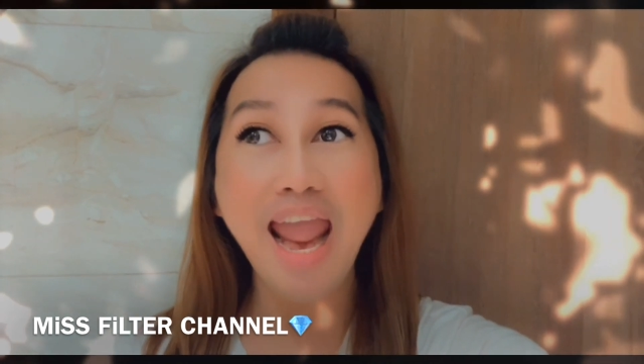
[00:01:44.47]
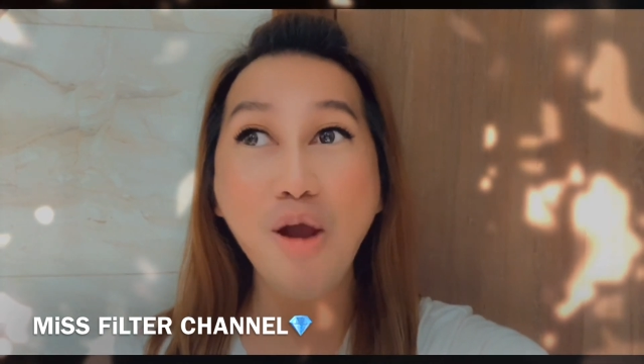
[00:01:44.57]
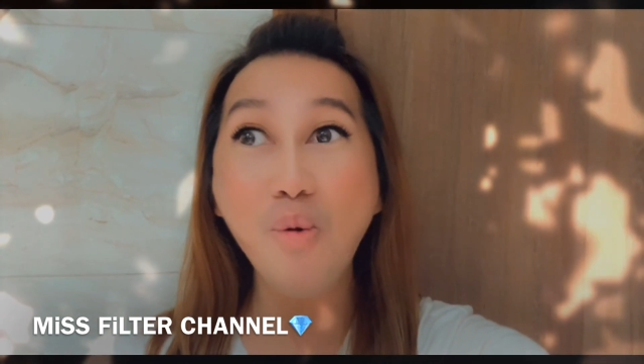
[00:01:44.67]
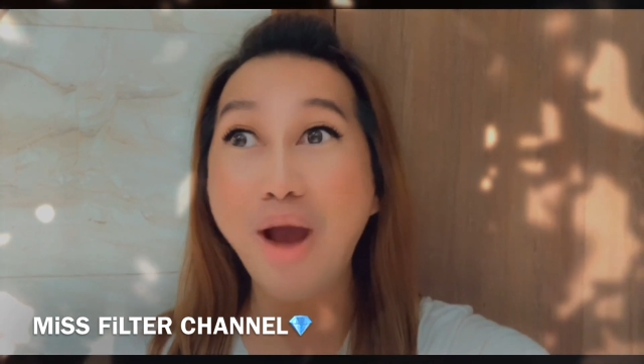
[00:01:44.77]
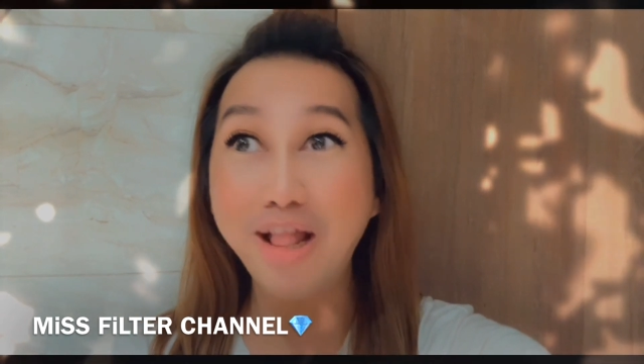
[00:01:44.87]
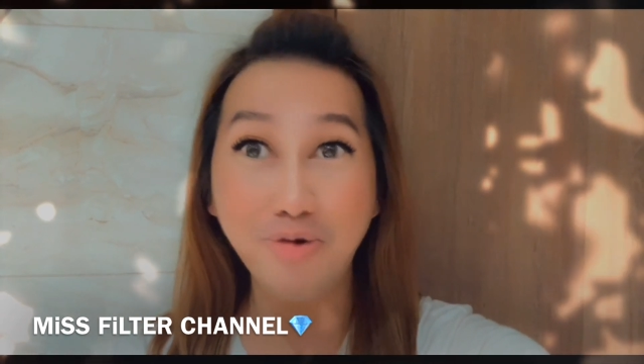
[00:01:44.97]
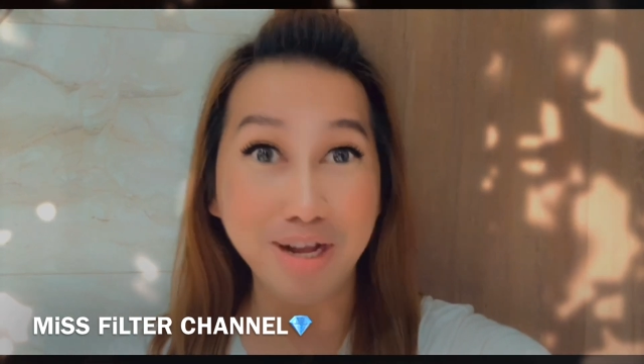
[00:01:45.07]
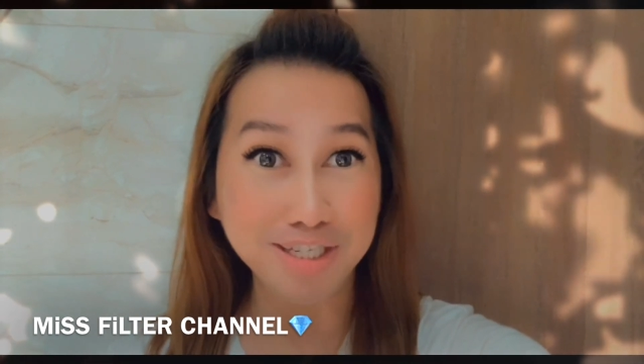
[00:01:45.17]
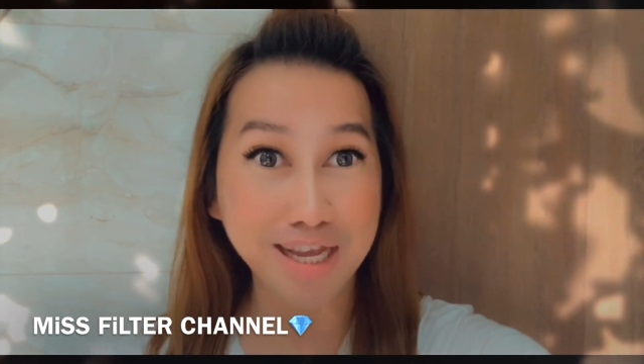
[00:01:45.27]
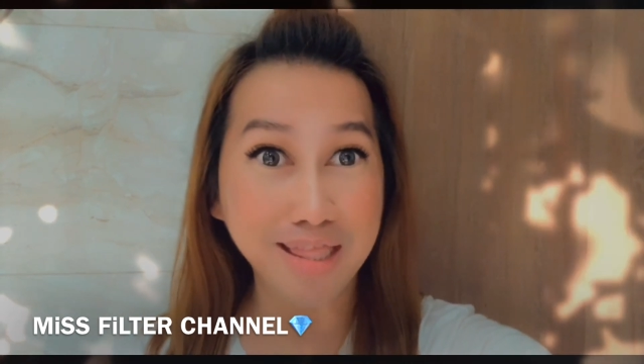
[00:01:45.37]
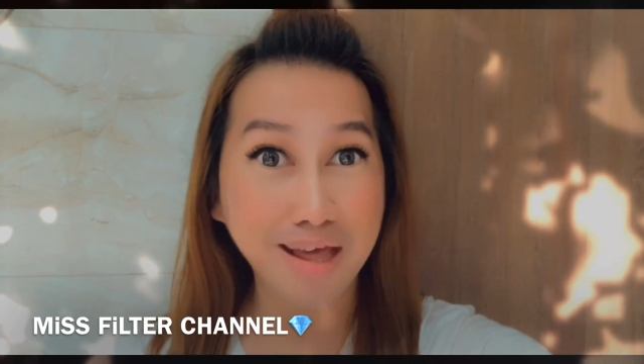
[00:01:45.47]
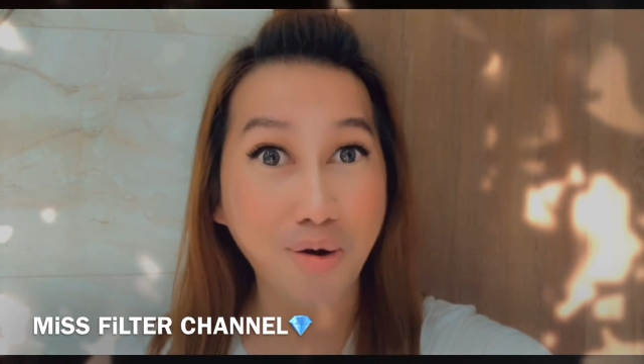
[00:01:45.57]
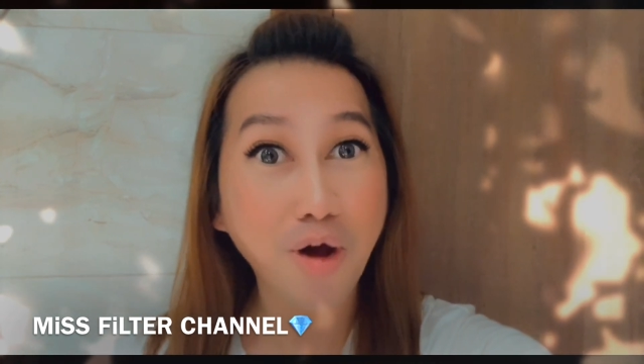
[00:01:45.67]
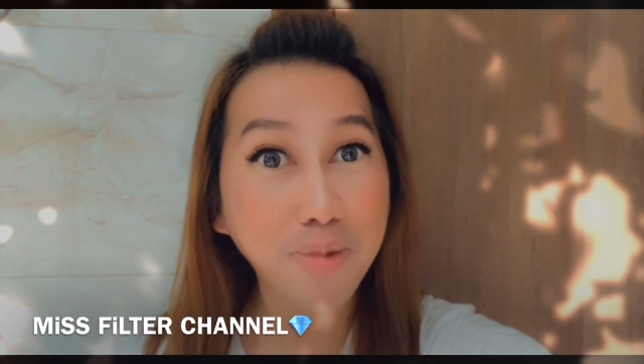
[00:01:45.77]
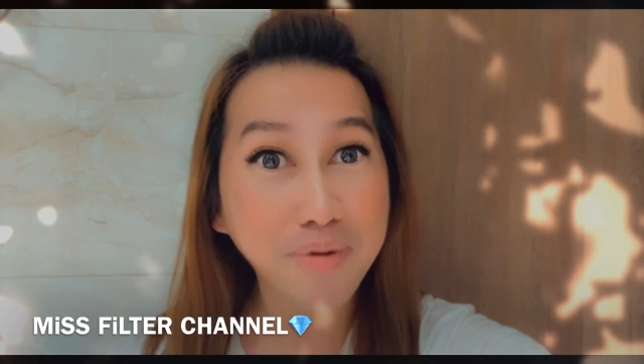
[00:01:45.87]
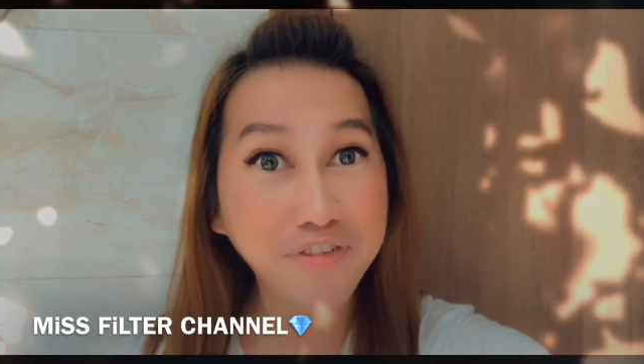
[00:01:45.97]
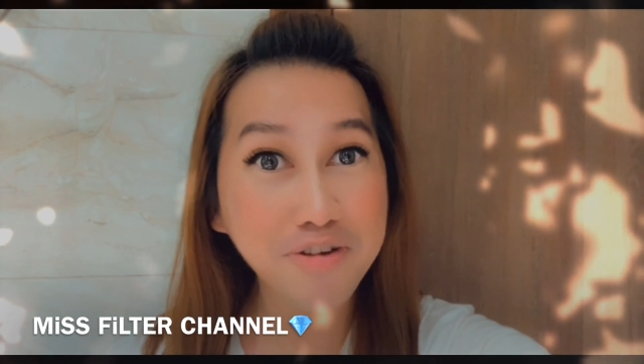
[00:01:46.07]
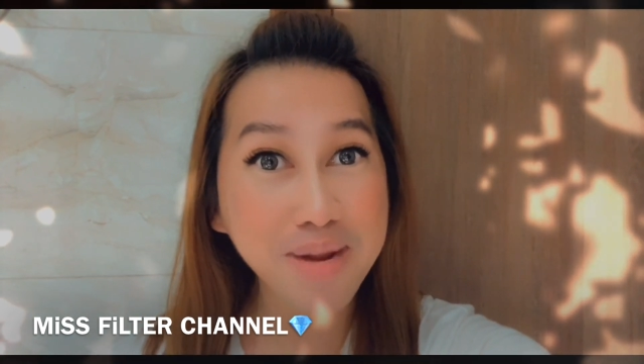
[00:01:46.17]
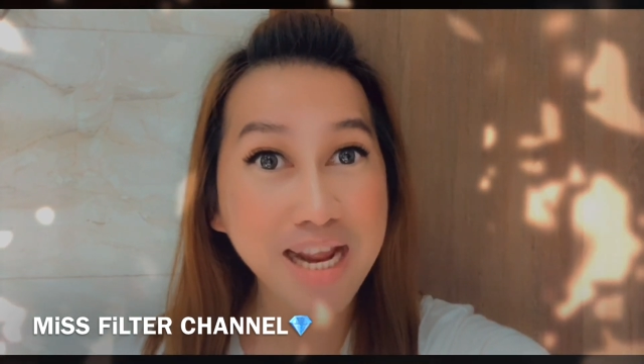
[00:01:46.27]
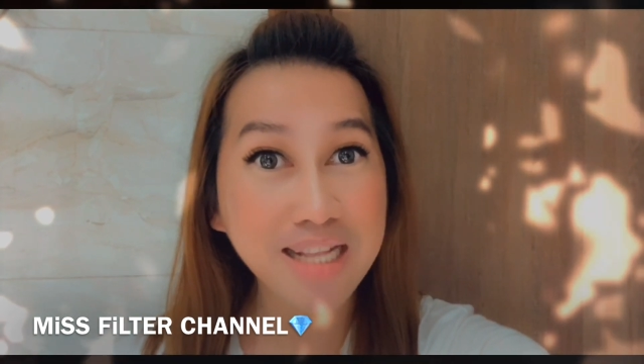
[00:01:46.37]
while watching the whole
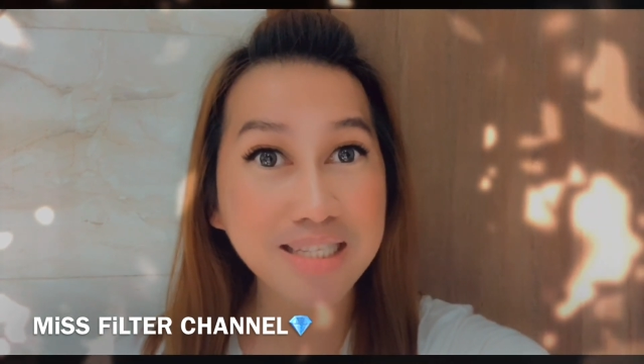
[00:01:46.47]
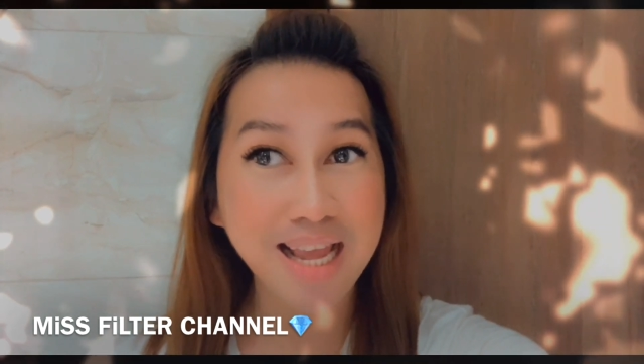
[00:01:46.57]
performance.